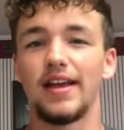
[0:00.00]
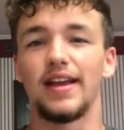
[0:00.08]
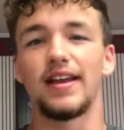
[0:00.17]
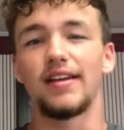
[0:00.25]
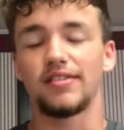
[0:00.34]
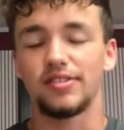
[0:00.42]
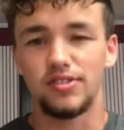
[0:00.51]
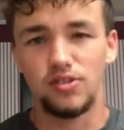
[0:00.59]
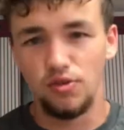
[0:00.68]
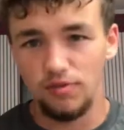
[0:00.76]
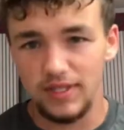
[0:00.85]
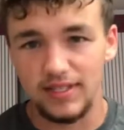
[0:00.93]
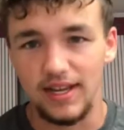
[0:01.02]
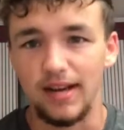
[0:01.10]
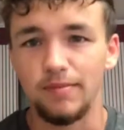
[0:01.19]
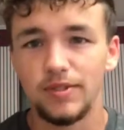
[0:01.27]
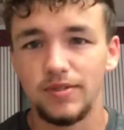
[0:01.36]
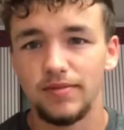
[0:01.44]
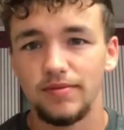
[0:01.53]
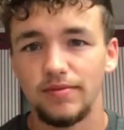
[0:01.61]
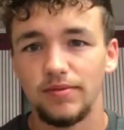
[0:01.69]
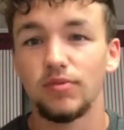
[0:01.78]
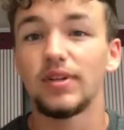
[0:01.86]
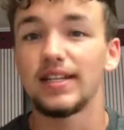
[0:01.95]
And now there's three exams,
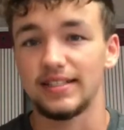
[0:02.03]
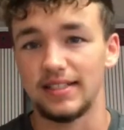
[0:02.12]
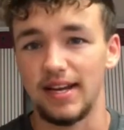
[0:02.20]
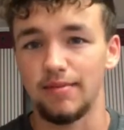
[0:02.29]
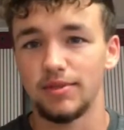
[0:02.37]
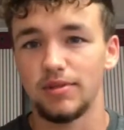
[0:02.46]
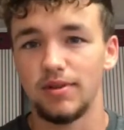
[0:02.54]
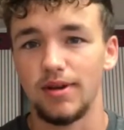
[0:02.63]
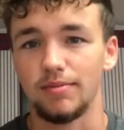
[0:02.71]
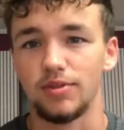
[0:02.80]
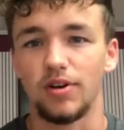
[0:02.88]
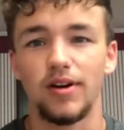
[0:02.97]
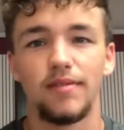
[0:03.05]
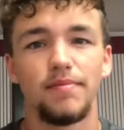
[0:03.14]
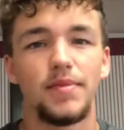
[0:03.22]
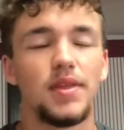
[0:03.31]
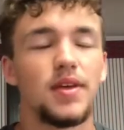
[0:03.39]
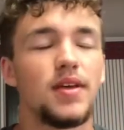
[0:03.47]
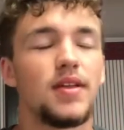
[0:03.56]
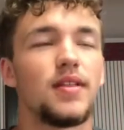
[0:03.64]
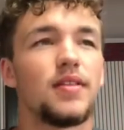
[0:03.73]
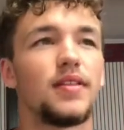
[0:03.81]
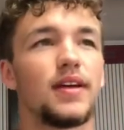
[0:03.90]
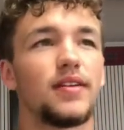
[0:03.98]

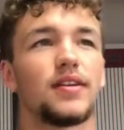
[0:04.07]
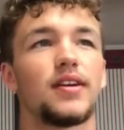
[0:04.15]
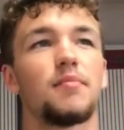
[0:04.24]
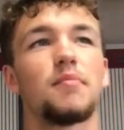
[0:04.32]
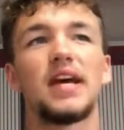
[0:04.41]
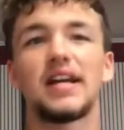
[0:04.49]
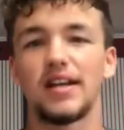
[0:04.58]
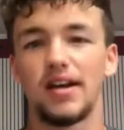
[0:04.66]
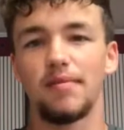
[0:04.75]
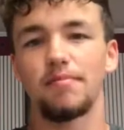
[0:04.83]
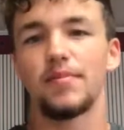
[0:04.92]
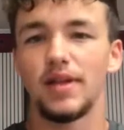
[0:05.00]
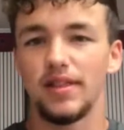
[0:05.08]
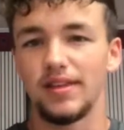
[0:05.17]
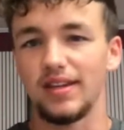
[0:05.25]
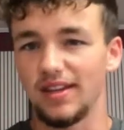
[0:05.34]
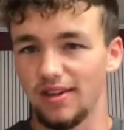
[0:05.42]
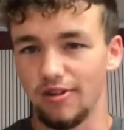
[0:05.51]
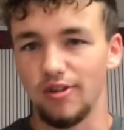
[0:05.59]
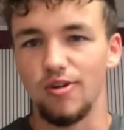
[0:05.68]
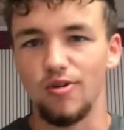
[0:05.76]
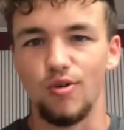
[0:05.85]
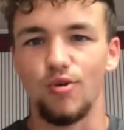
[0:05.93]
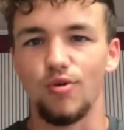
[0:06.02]
that are gonna make up the
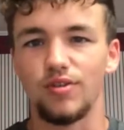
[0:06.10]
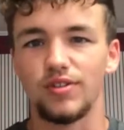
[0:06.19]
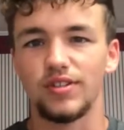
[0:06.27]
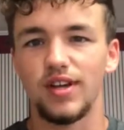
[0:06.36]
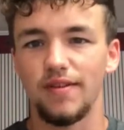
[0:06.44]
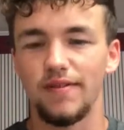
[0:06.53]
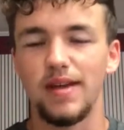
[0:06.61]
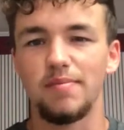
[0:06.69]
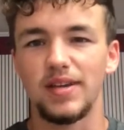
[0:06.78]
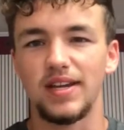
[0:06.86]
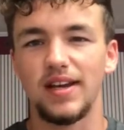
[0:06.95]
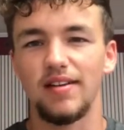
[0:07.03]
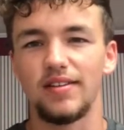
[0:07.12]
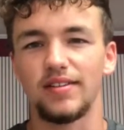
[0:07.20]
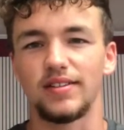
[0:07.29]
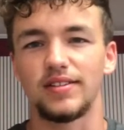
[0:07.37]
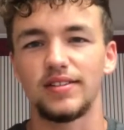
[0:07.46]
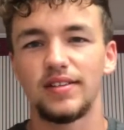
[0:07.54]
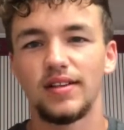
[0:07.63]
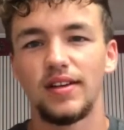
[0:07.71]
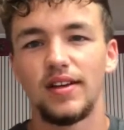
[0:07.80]
year-long course of AP Calculus.